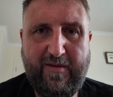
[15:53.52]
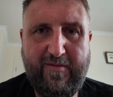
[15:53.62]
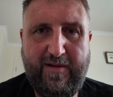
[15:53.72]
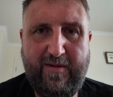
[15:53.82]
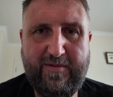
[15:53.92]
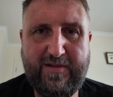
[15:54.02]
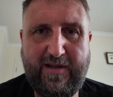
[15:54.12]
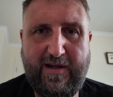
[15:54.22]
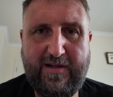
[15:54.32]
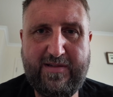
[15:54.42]
Really was a
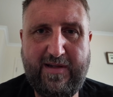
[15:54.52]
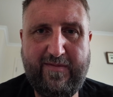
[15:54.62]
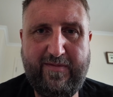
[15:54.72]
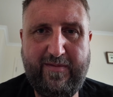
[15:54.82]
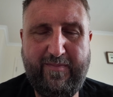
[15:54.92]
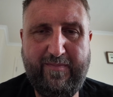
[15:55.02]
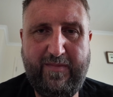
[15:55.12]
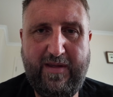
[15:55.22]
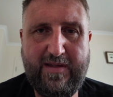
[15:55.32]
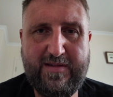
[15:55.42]
car to have for
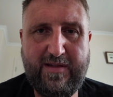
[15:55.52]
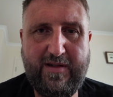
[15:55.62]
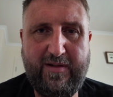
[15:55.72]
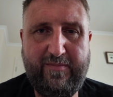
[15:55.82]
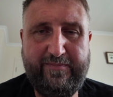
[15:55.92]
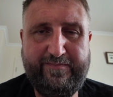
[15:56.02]
years to come.